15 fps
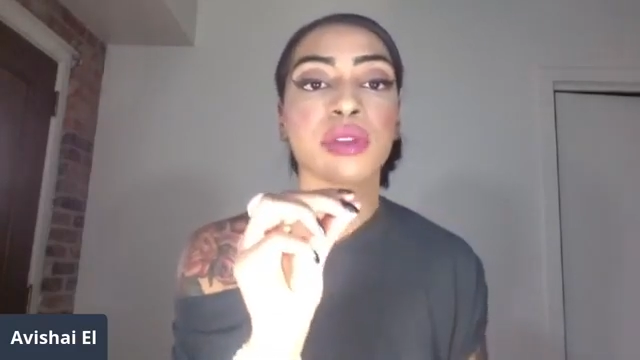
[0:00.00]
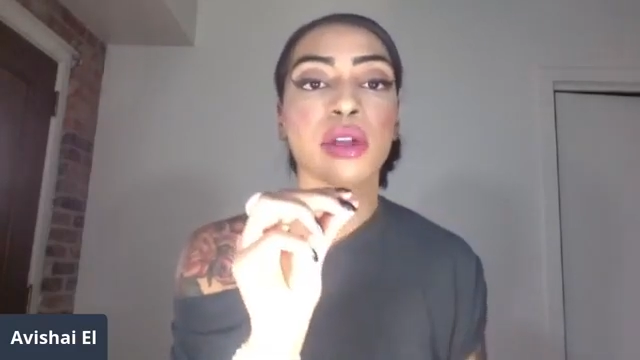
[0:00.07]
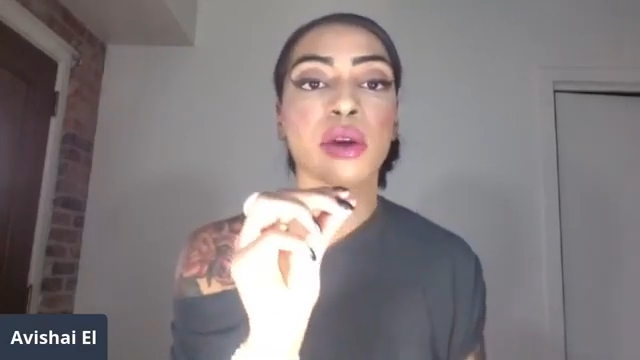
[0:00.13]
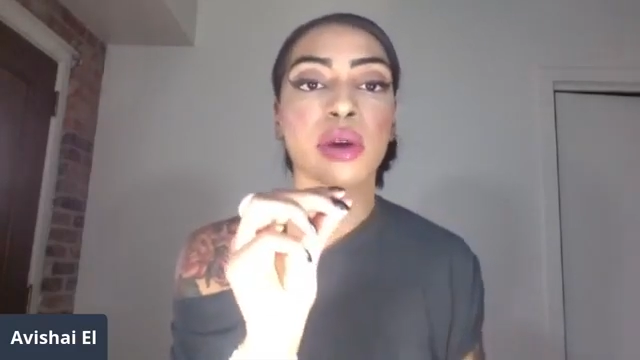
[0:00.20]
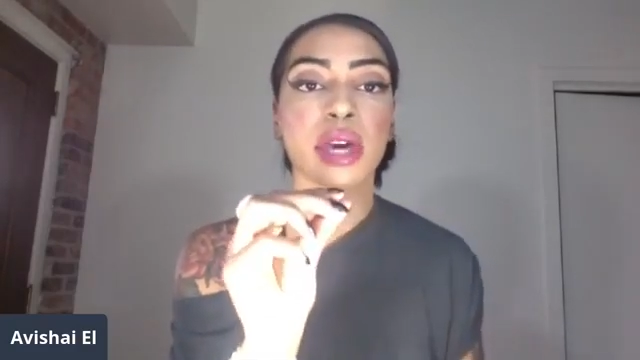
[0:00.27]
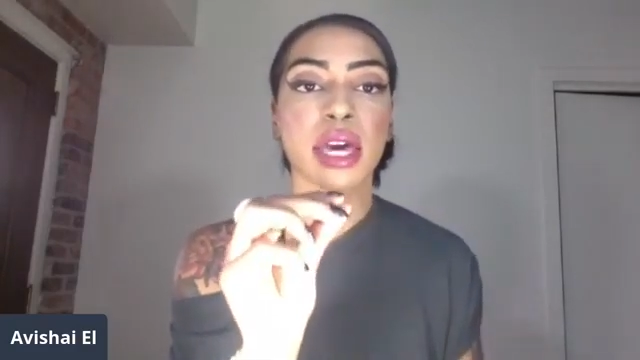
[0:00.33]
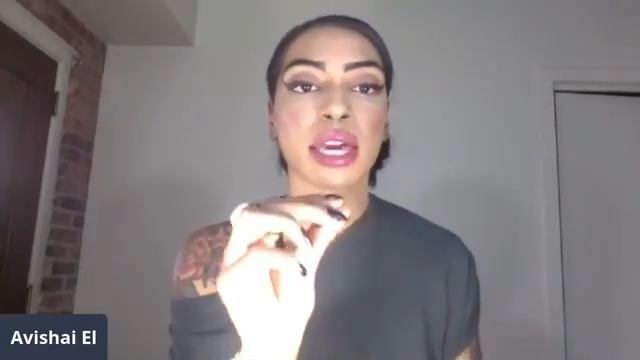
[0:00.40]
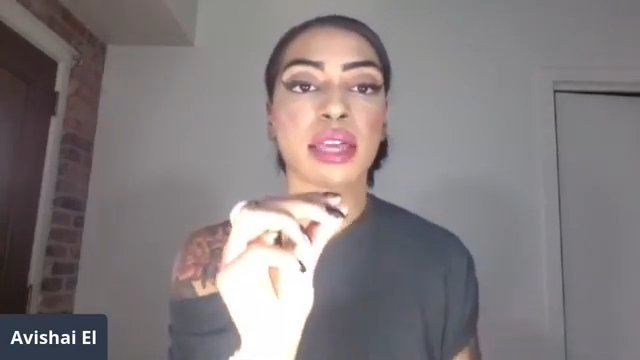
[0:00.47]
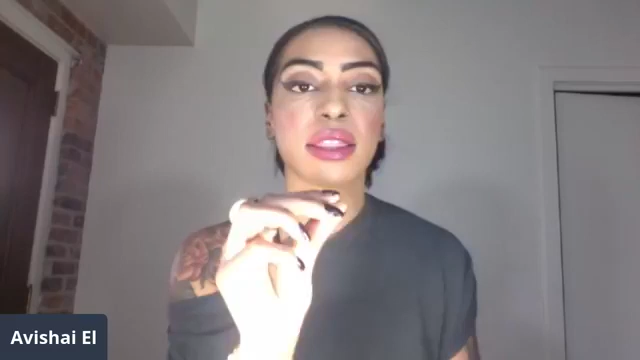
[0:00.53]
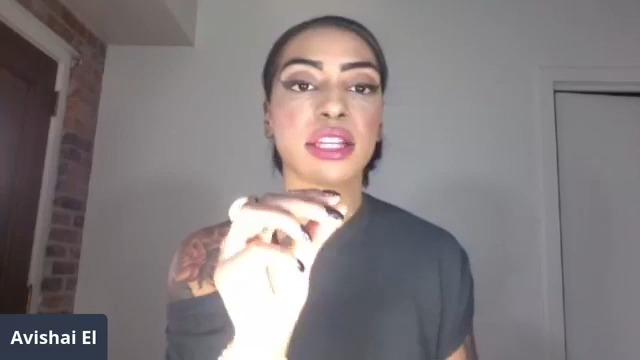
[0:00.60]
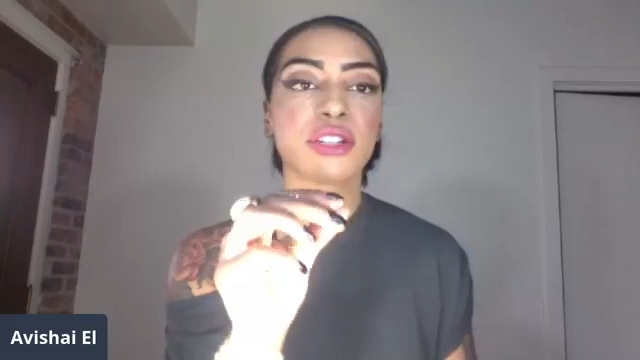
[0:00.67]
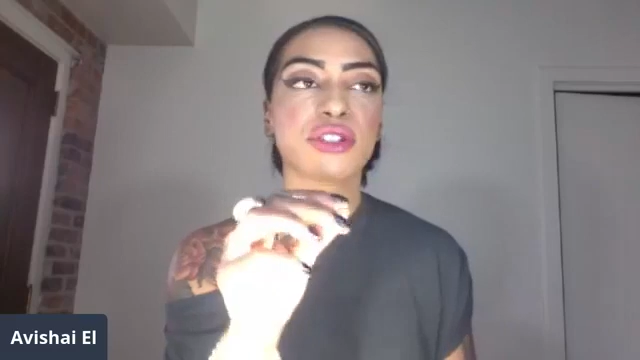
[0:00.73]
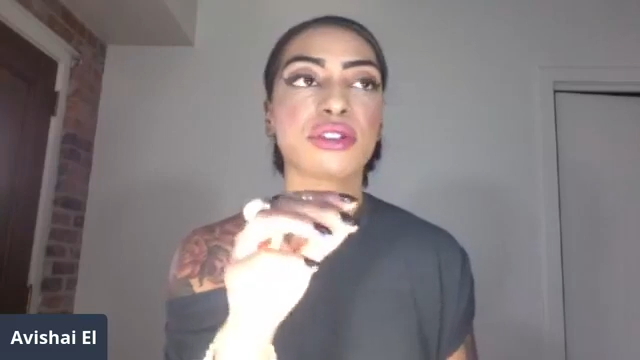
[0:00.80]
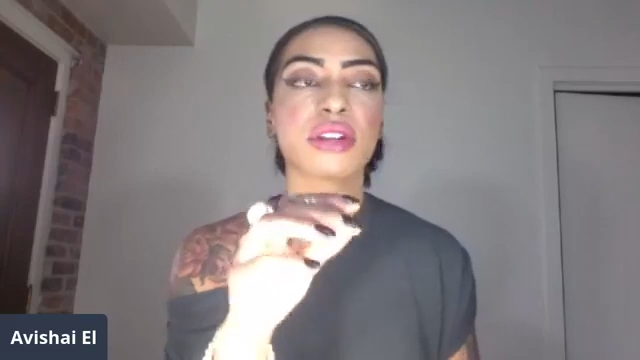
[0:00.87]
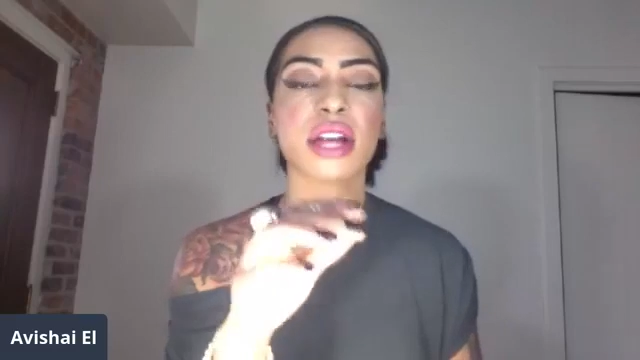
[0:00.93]
Okay,
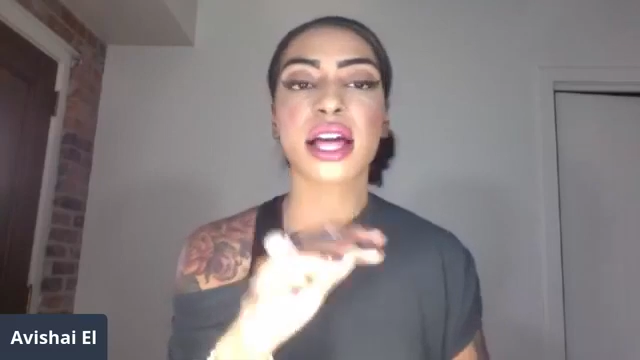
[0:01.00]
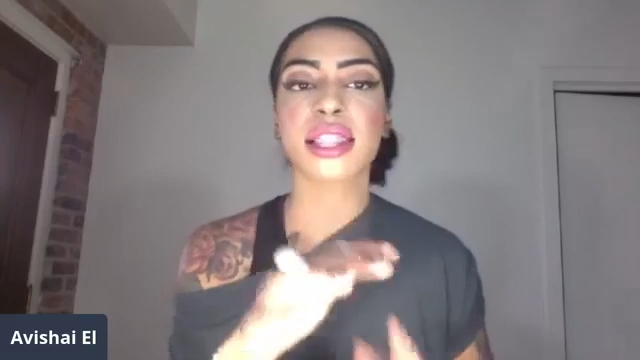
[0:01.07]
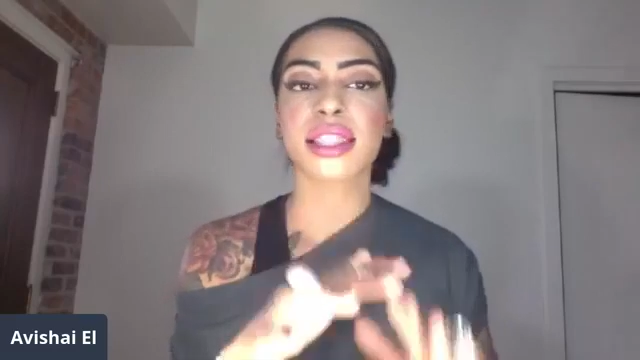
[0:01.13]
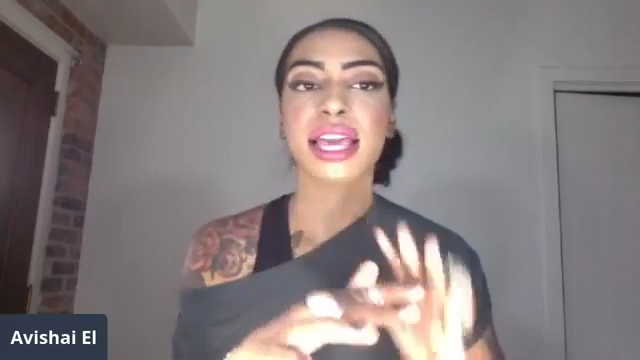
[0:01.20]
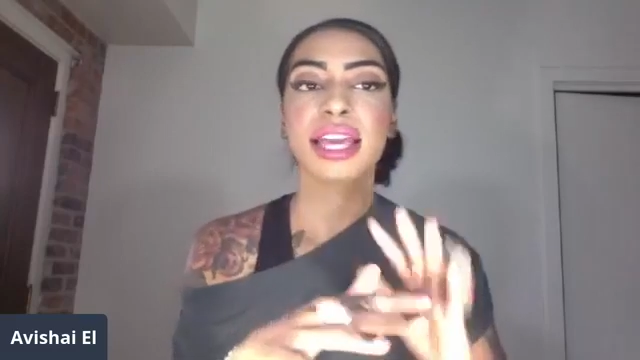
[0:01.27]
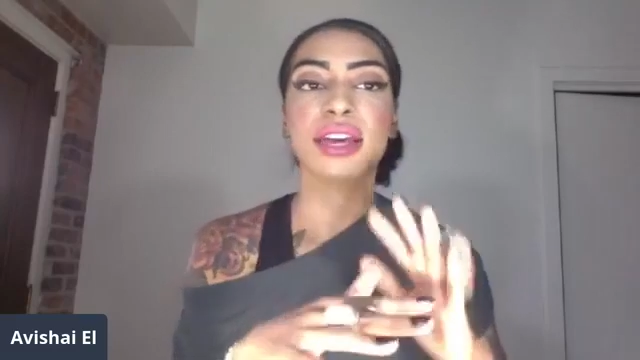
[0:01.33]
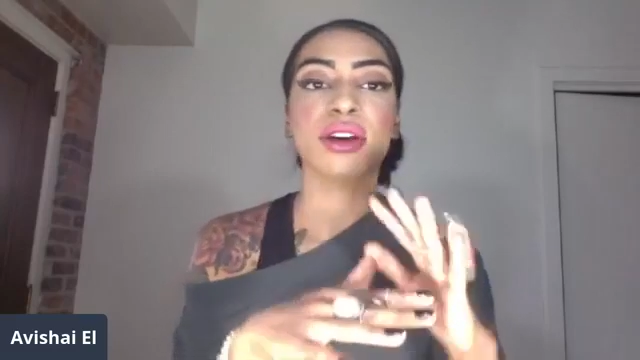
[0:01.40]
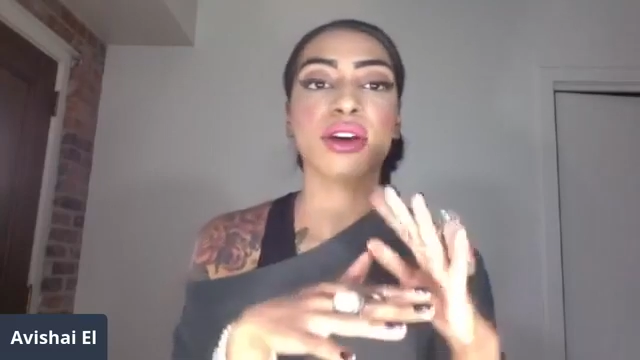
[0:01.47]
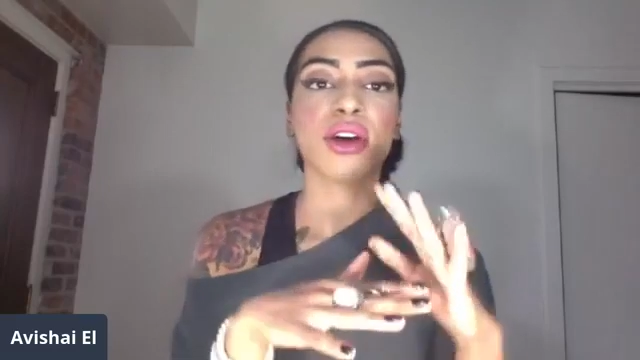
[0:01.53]
these are not like